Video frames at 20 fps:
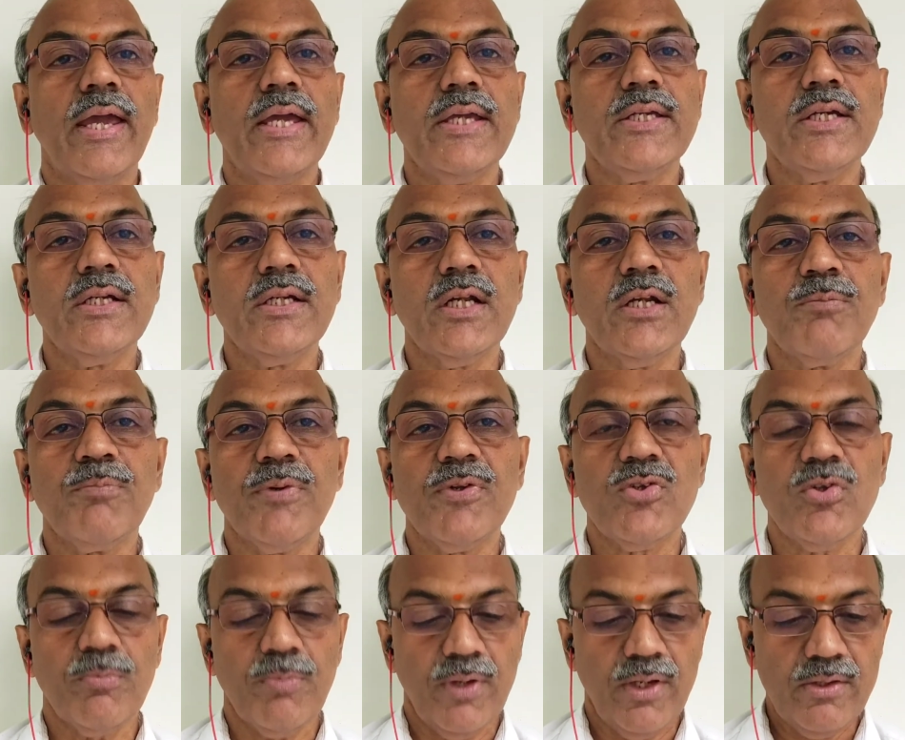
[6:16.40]
Agent and
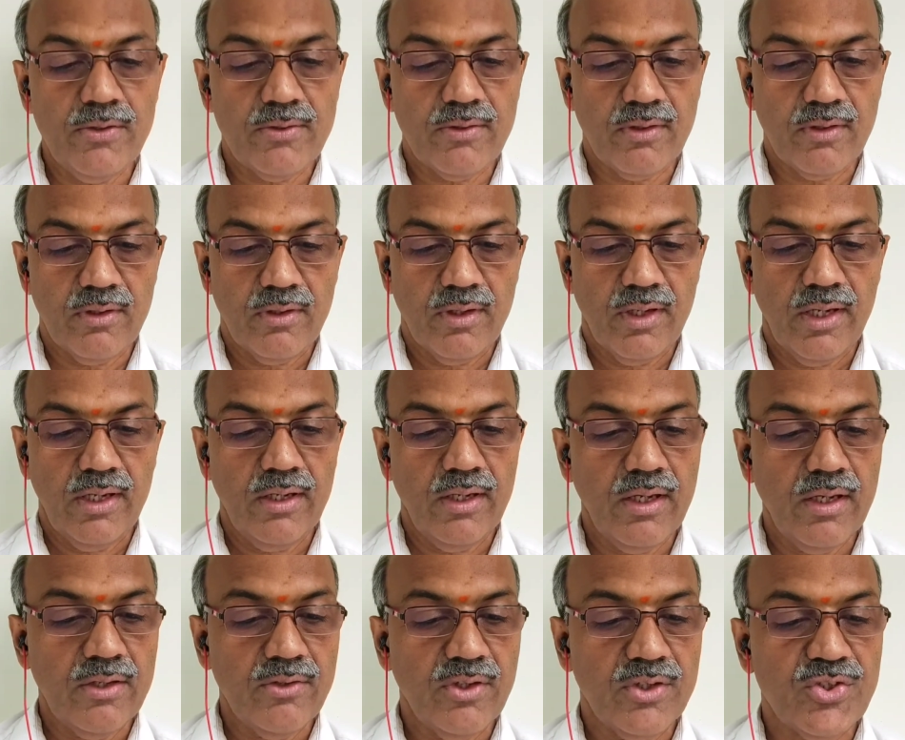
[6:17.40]
principal is, in
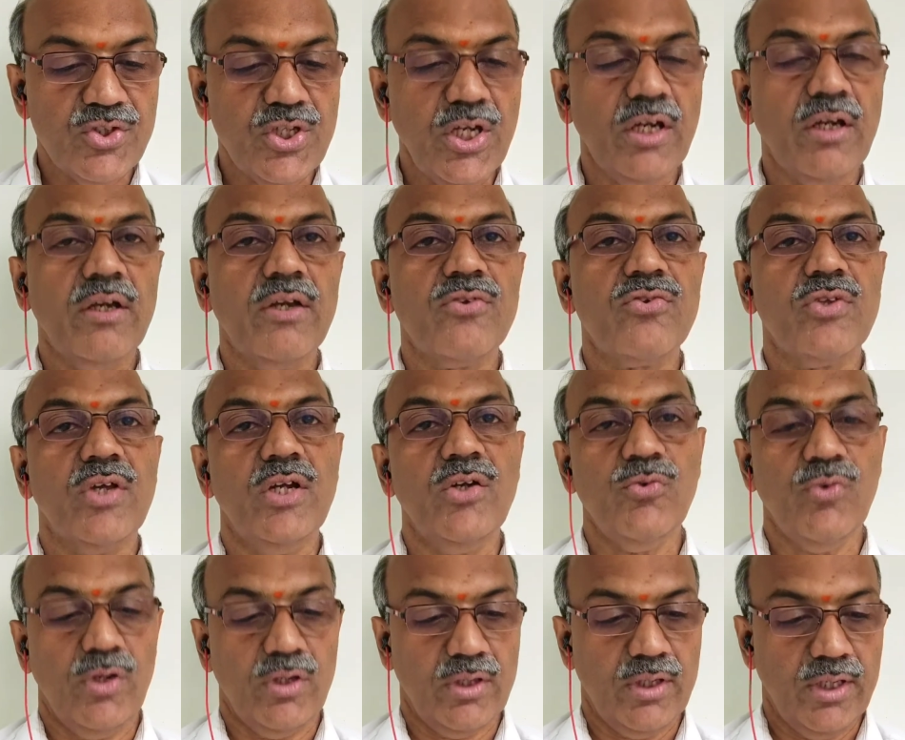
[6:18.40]
case a check is
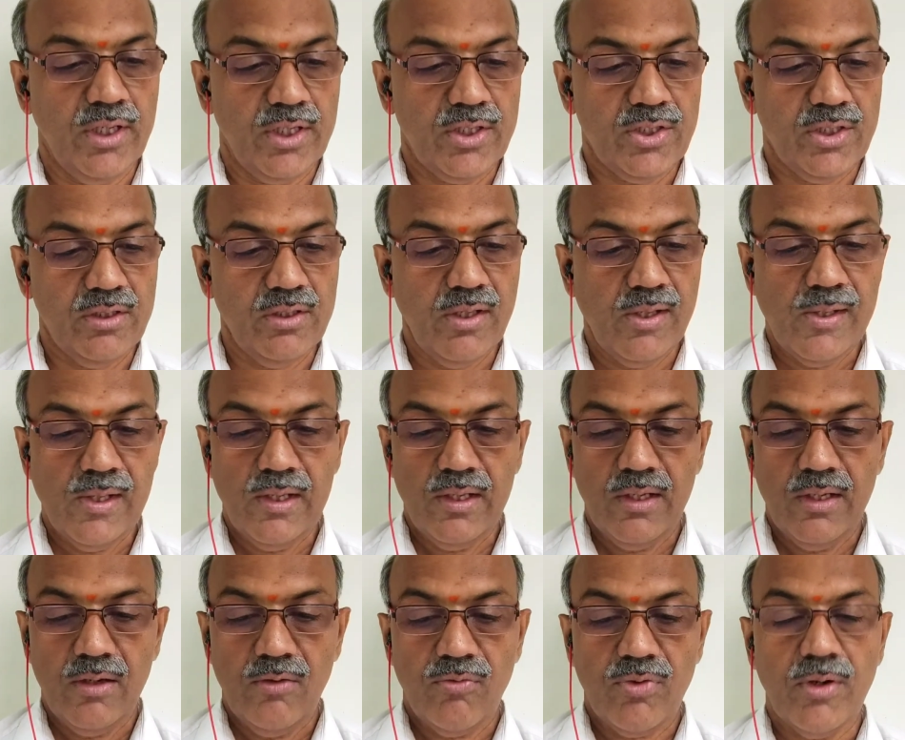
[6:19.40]
sent for collection
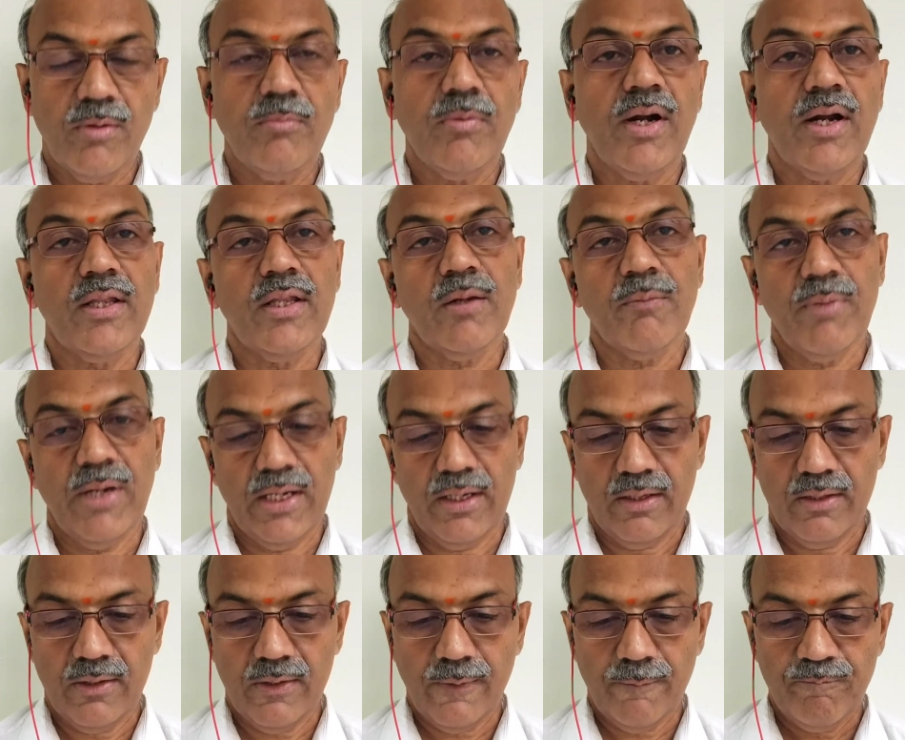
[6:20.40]
from another
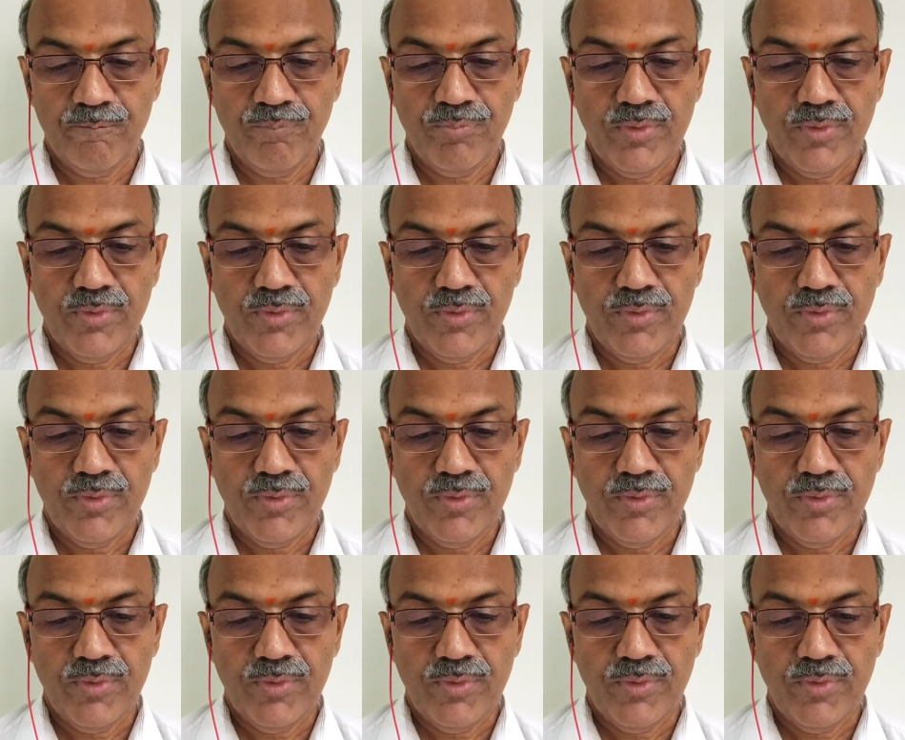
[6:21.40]
banker,